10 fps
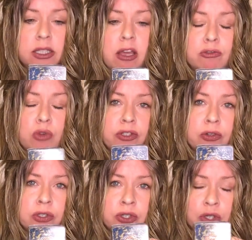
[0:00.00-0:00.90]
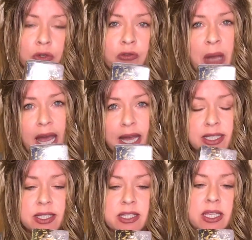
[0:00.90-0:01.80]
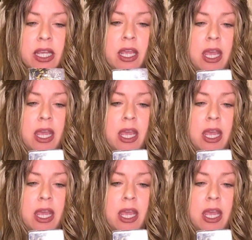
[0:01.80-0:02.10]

loved ones who've passed,